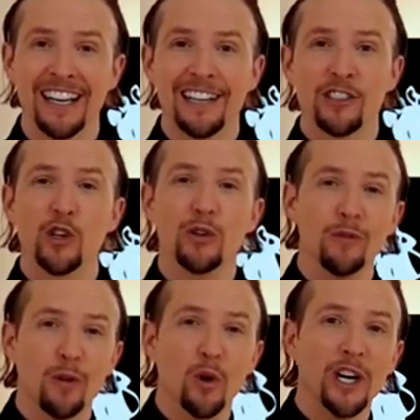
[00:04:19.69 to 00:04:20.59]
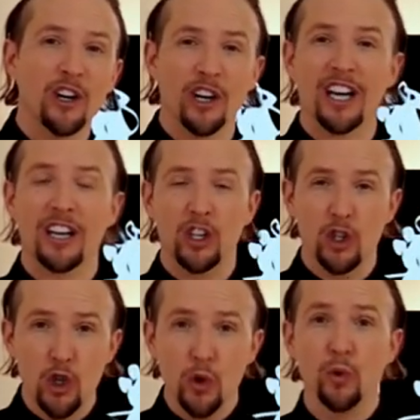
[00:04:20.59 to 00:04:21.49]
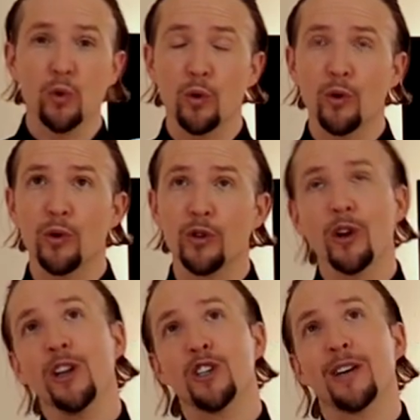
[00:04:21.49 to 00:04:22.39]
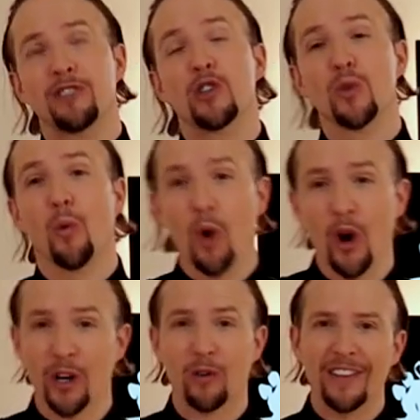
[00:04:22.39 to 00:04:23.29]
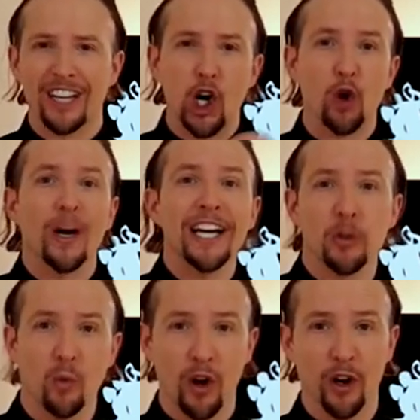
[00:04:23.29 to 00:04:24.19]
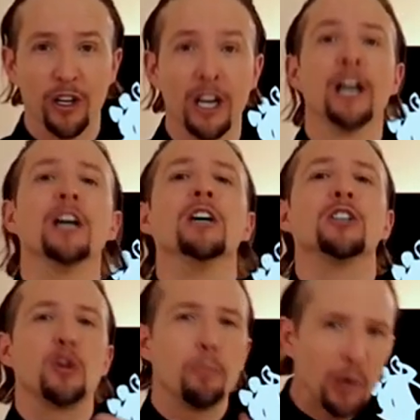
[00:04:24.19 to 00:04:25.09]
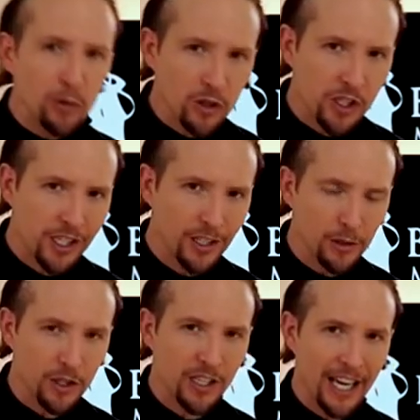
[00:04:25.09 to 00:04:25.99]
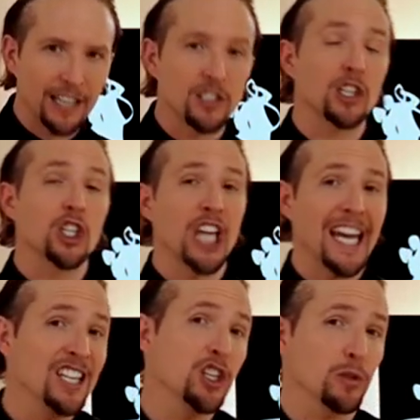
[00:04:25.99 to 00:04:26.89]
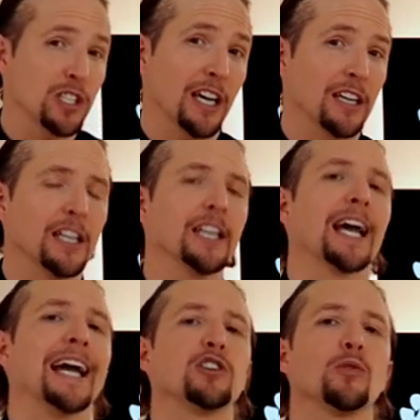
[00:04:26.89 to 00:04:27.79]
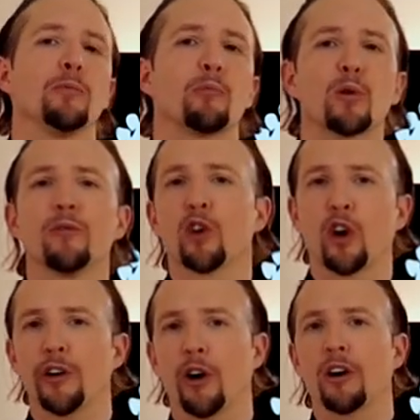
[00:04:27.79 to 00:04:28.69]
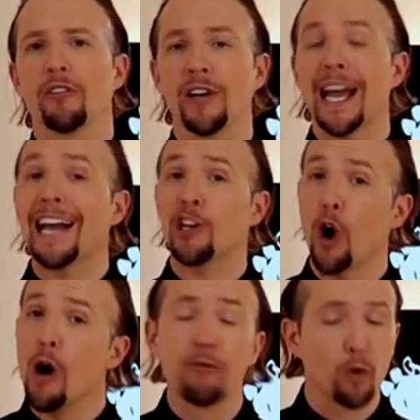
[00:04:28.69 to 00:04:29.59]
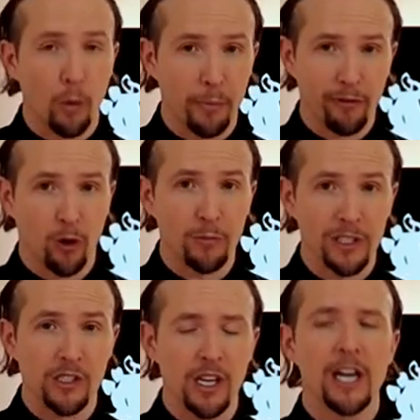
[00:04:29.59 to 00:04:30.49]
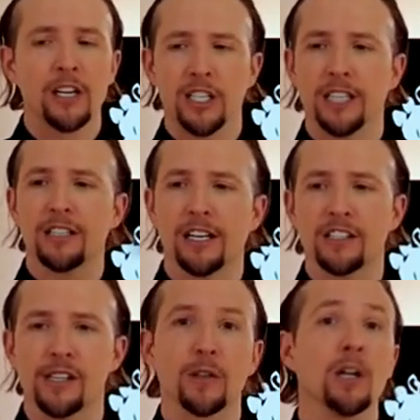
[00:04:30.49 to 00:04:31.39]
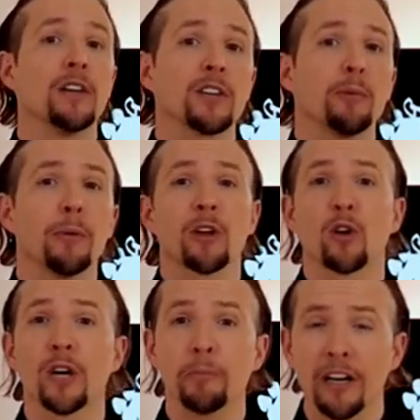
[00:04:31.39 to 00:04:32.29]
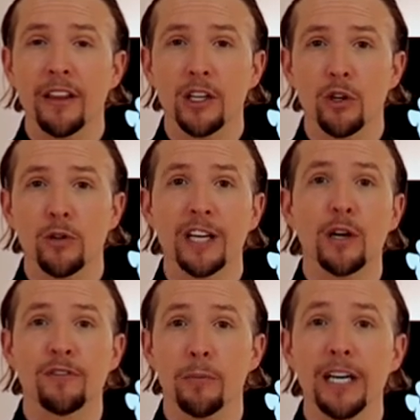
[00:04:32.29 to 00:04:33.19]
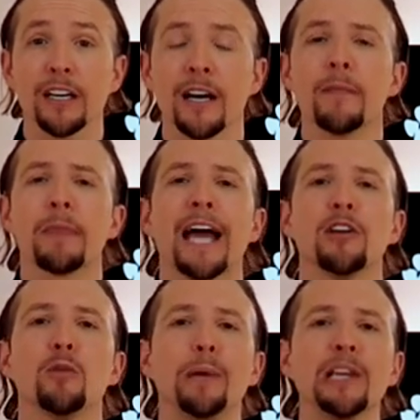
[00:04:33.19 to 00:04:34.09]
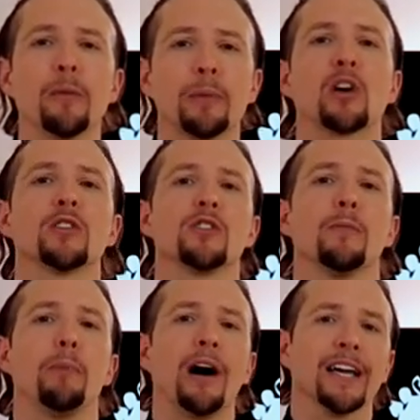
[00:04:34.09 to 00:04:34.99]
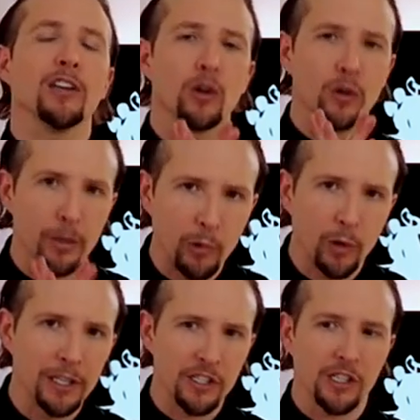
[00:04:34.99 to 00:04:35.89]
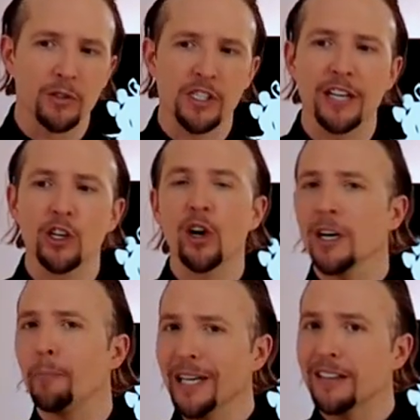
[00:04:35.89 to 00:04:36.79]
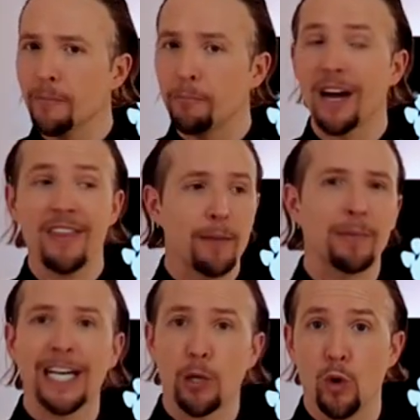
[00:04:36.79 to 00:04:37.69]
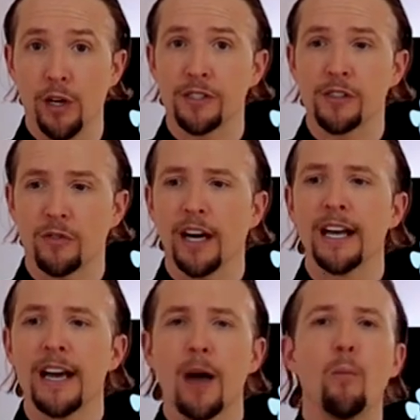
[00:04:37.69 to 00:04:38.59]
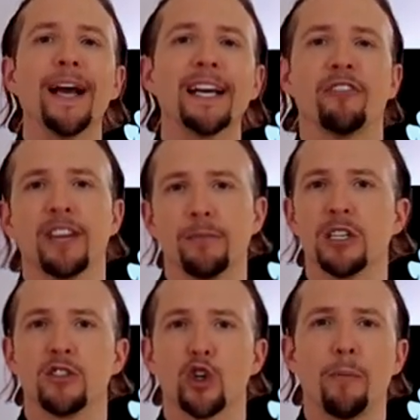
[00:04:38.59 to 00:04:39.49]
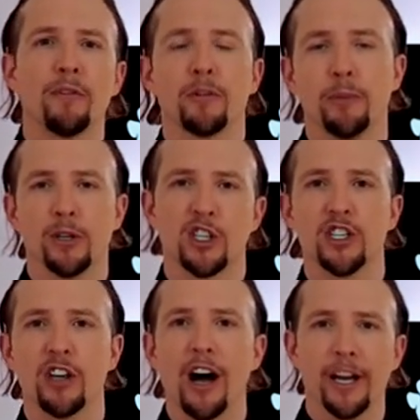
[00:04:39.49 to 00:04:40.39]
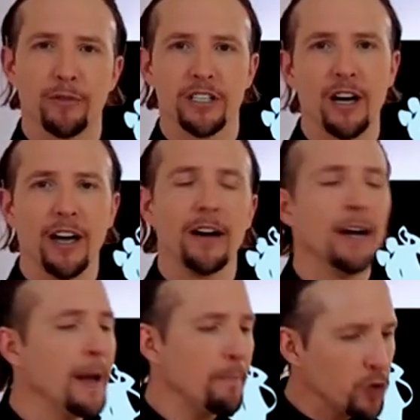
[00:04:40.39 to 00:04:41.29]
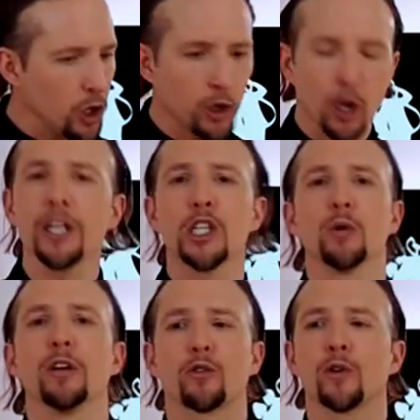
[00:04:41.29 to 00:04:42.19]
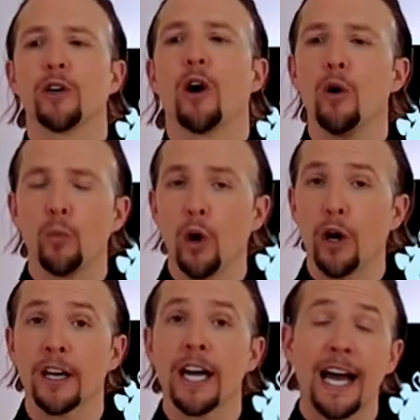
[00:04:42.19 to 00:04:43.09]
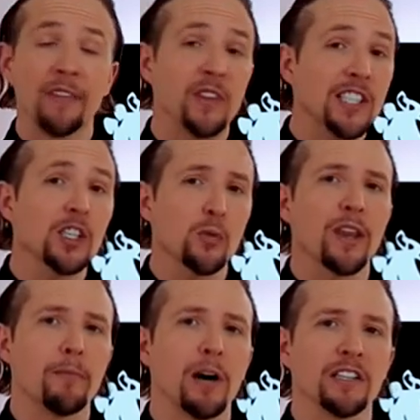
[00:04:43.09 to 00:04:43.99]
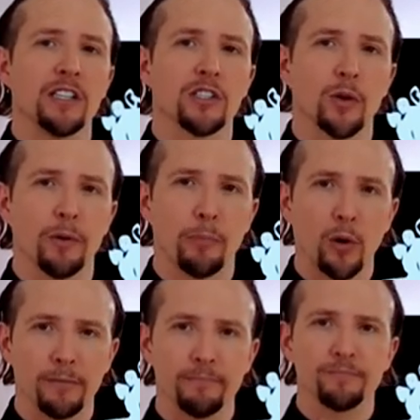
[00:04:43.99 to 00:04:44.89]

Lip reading: So you've already got to do the work, right? The correct work to build your skill set, to change your technique, and to improve your choreography and your overall performance to get to the next level, there are people that are already better than you that you have to beat. And you beat them because by your improvement in skill set. You're not going to beat them by them getting worse, right? And waiting for them to drop off the perch and die and retire. You can only do it through your own work. And this is where the mindset's so important.